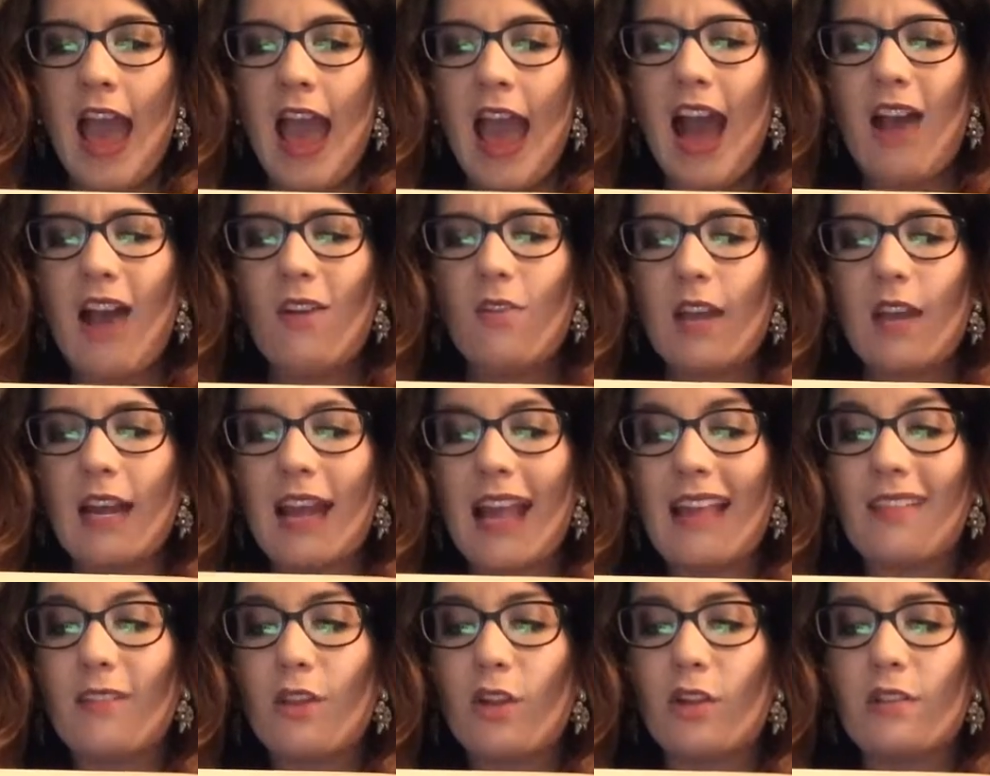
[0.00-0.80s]
How can
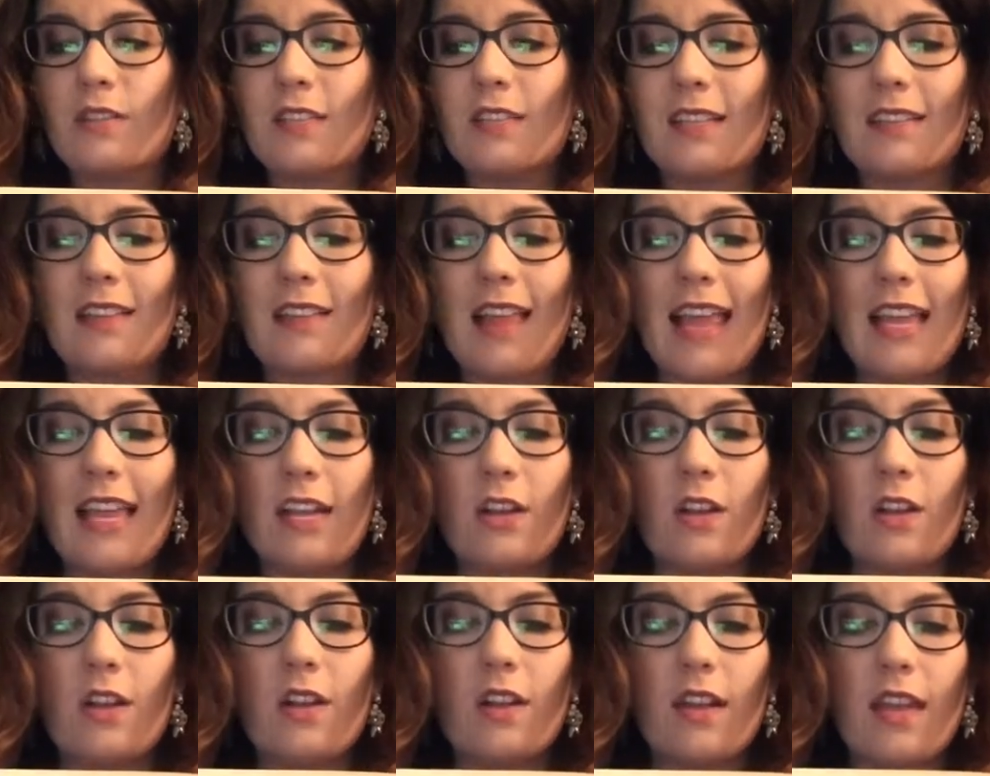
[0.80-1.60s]
I learn to like
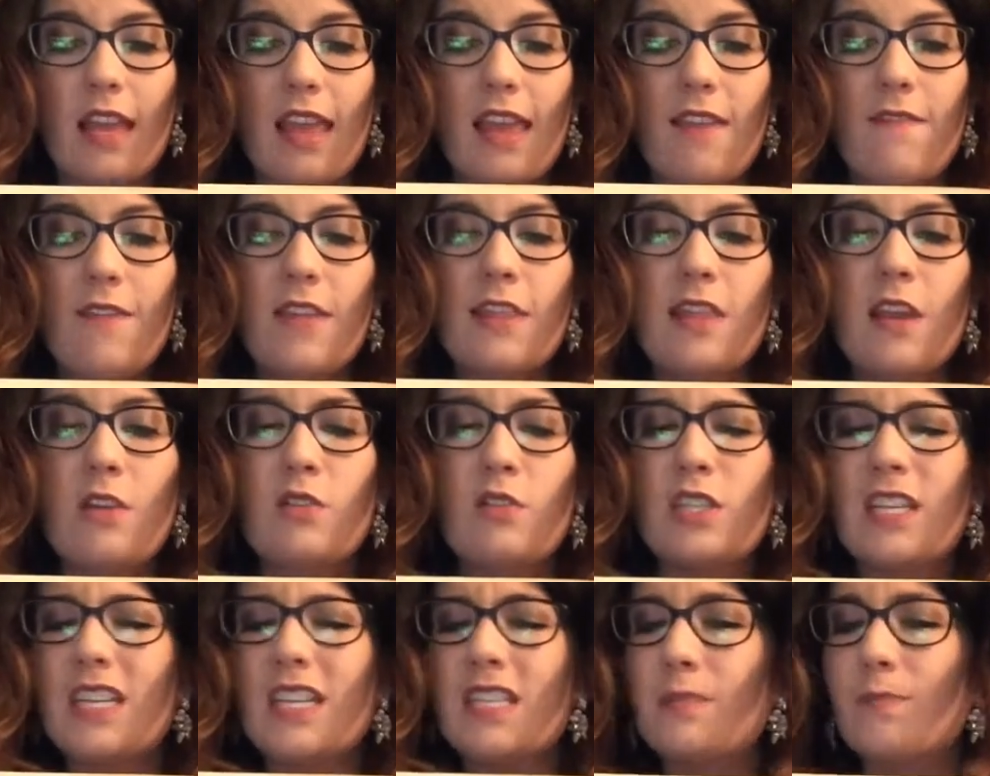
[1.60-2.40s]
her, even
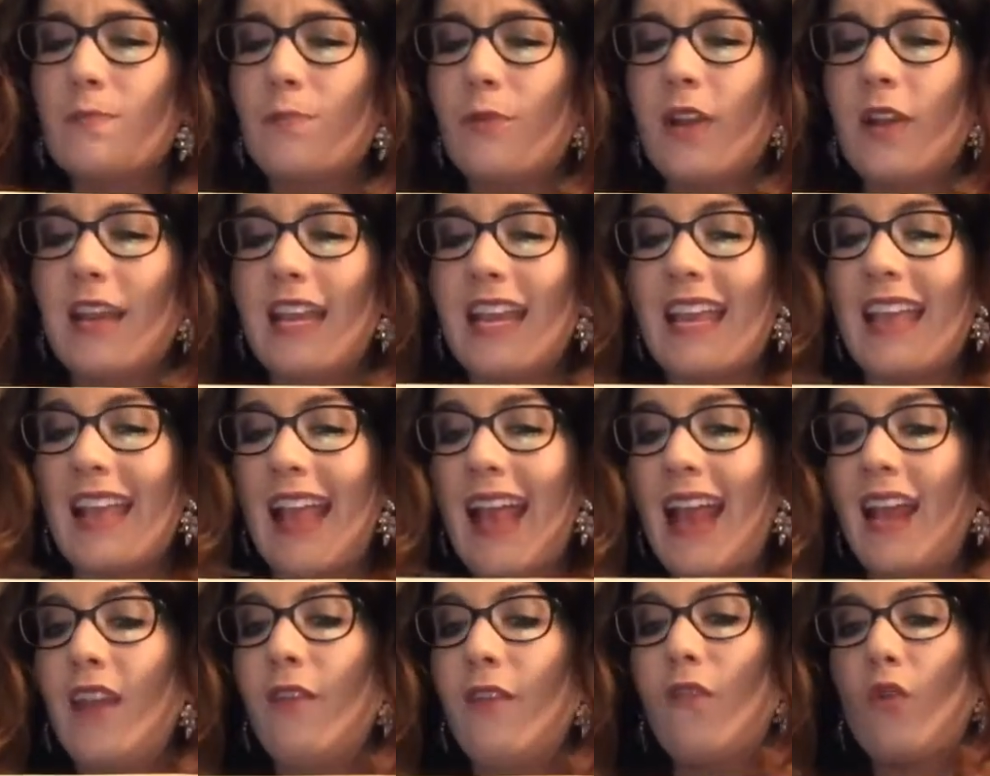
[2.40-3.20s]
though she is pretty
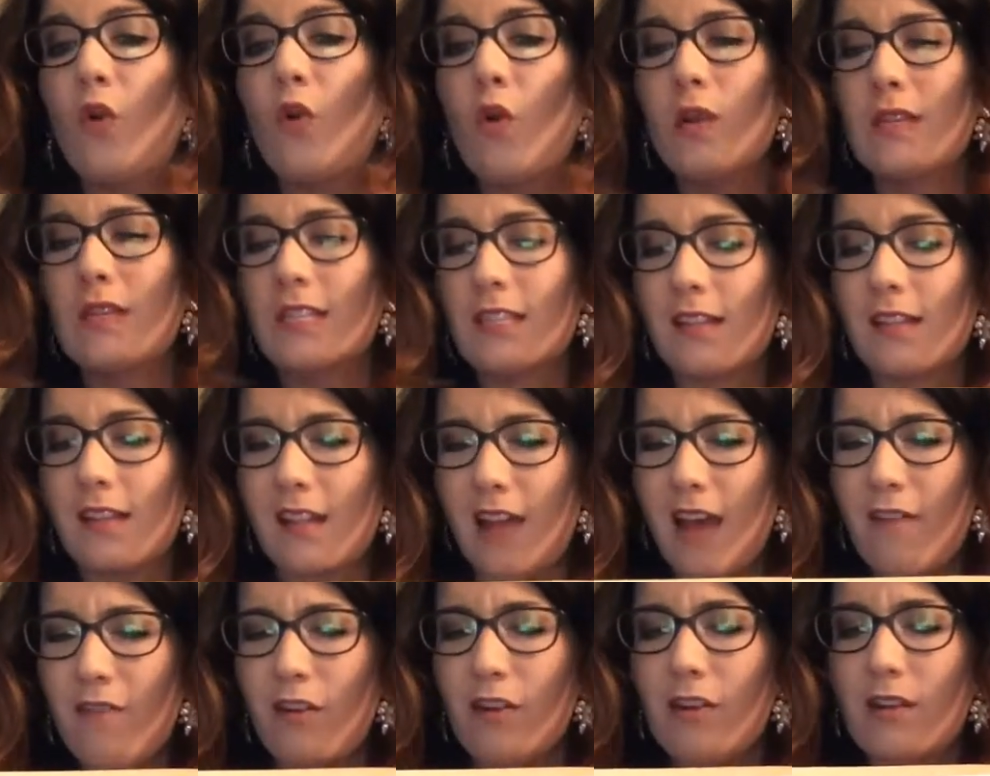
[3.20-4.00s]
and, of course,
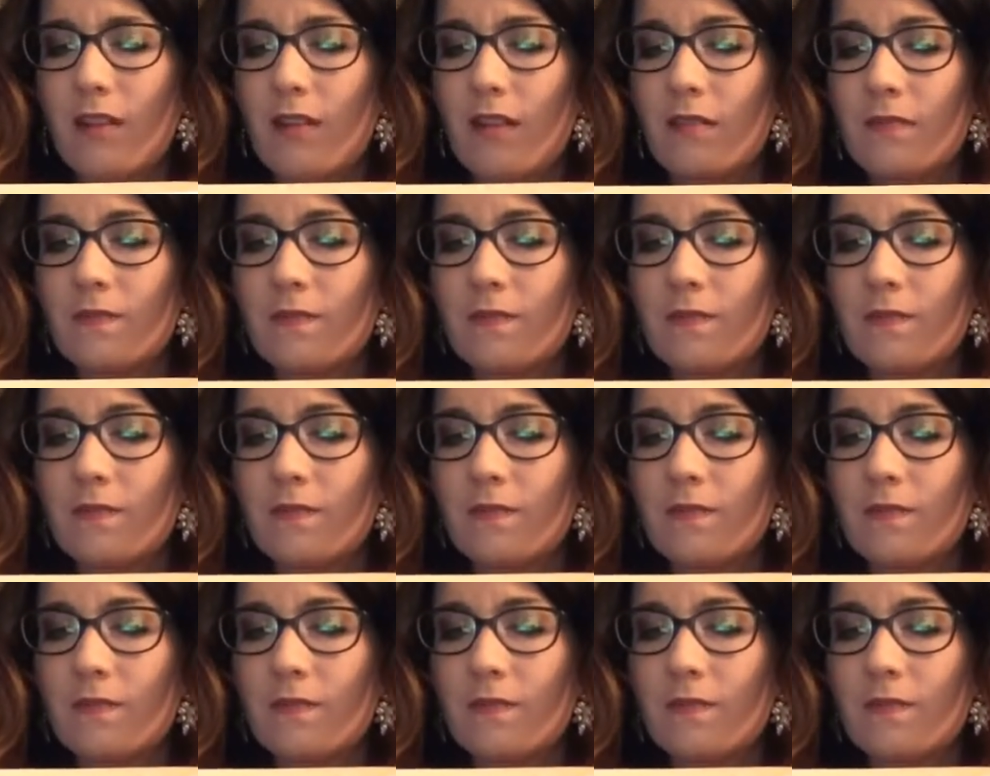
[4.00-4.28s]
clever?